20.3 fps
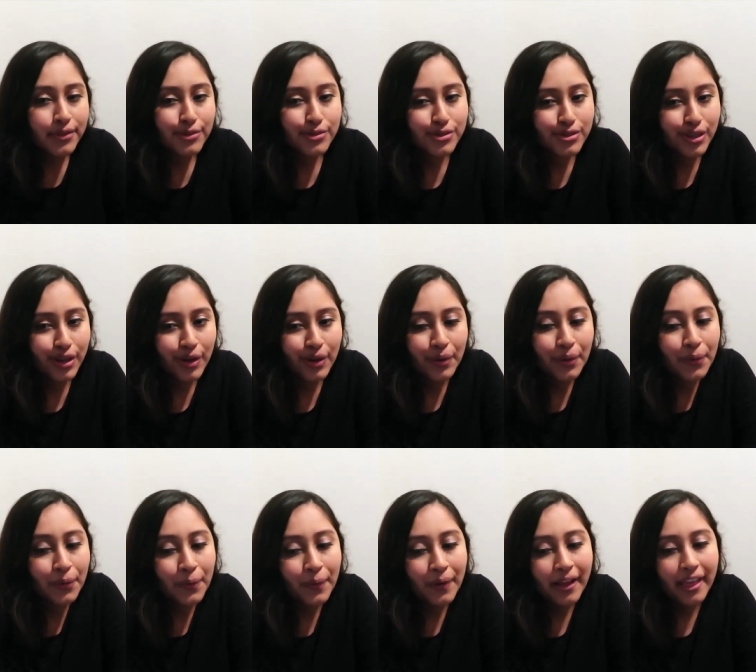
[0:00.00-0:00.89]

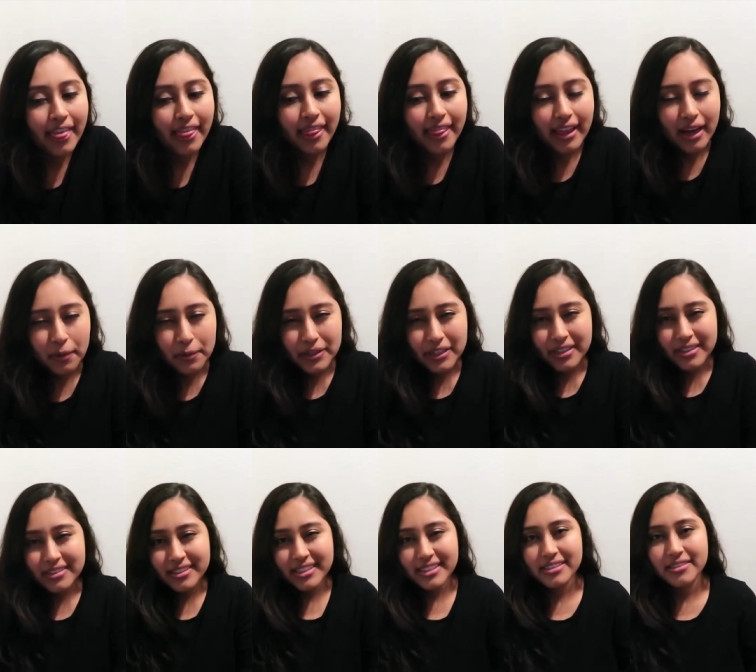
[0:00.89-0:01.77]
So that went
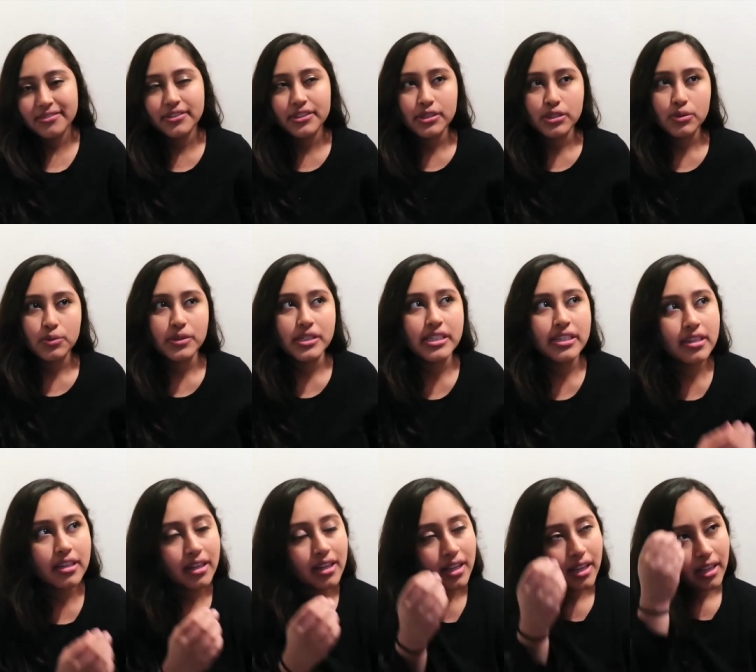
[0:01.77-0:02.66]
on like the first week.